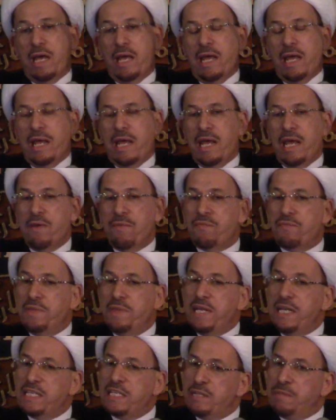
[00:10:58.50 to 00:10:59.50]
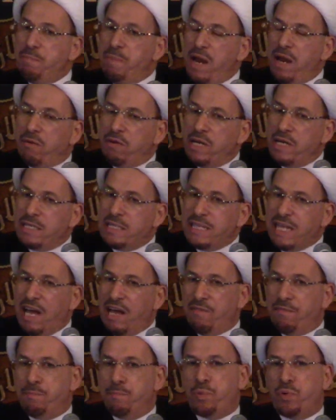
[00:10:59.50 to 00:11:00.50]
if these parents have
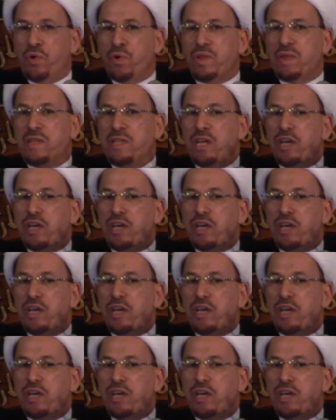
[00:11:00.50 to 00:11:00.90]
brought their